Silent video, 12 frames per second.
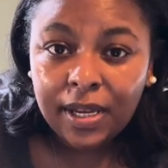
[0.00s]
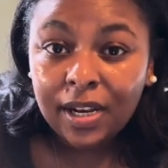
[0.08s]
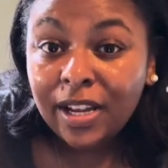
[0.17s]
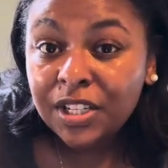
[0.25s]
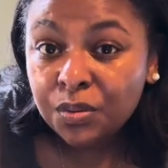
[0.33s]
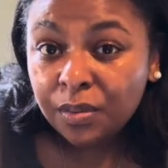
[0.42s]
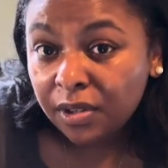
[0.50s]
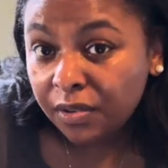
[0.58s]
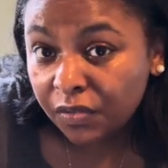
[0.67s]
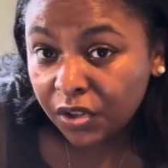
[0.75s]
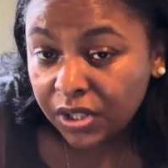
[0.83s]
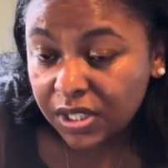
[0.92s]
I actually want to
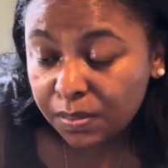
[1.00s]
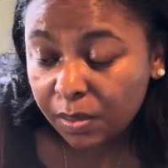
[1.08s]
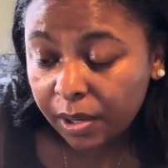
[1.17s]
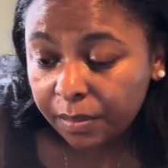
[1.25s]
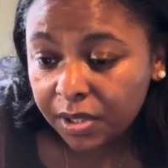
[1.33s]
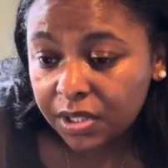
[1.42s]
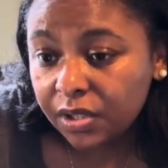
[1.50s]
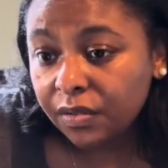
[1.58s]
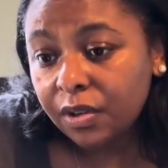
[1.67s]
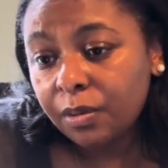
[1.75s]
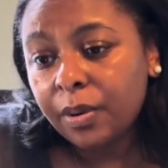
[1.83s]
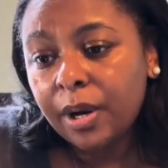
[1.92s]
convert this property to a
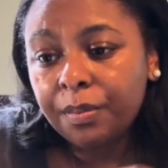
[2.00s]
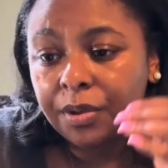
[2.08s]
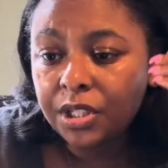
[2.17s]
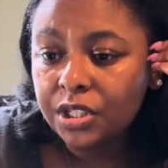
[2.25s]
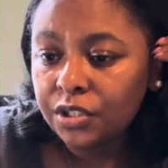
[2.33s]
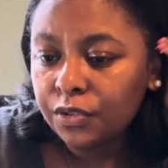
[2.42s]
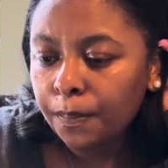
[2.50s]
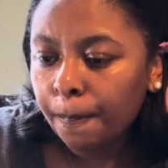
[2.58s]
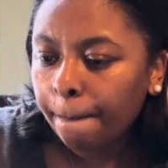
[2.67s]
rental property too.